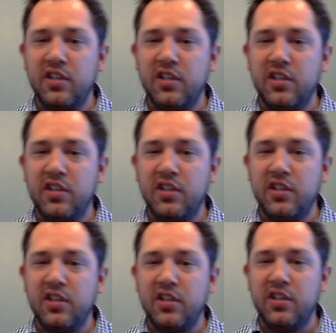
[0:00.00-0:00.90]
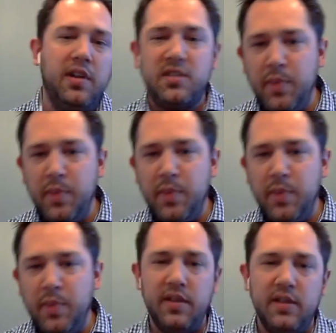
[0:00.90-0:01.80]
at predictability and
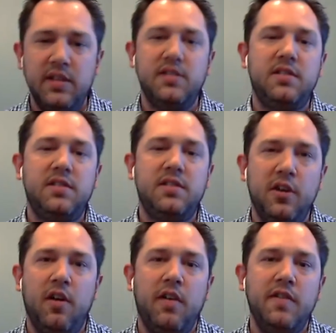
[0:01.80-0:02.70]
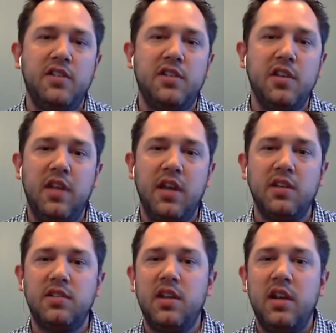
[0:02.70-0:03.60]
speed and all these
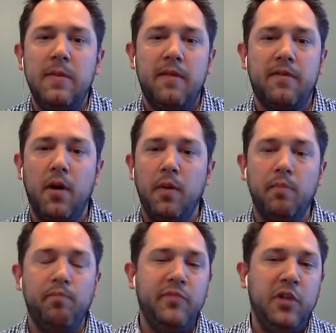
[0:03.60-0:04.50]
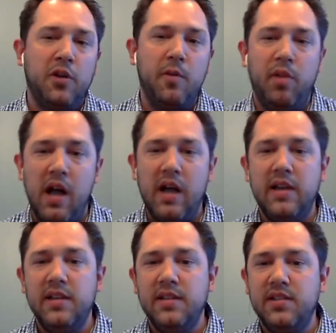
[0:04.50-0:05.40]
good things from,
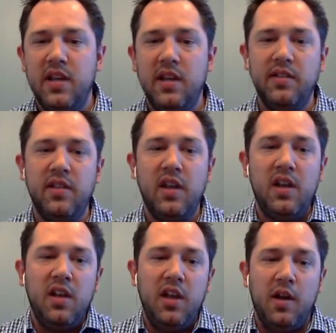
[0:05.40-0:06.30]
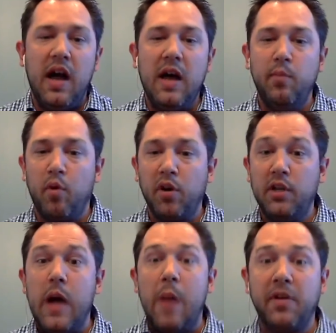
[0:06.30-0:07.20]
compliance and,
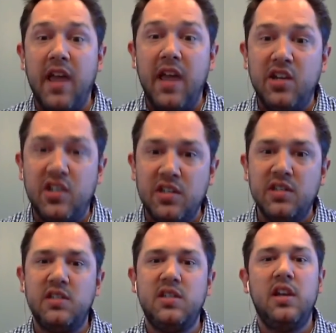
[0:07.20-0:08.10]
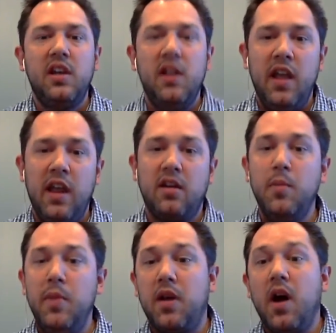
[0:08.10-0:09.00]
onboarding new applications, and
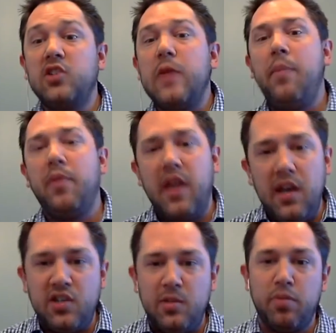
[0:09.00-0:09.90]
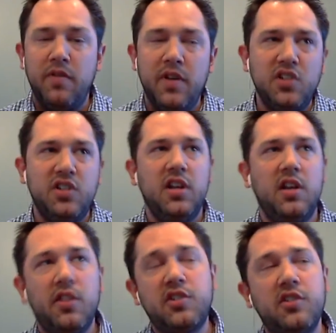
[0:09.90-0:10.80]
it could be a custom application
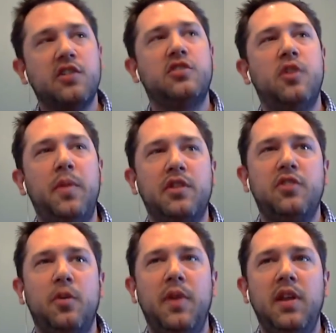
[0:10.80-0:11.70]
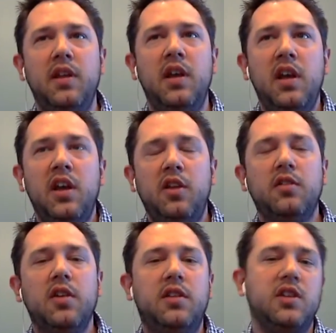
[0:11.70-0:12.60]
provisioning. There's so many,
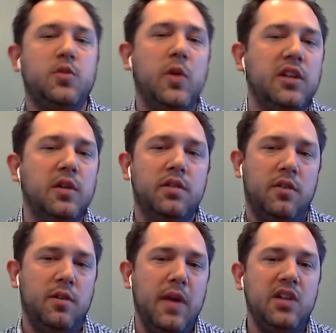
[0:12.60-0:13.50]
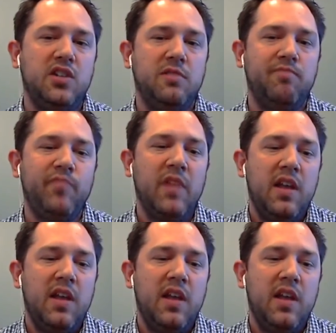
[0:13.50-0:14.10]
good things we can do with automation.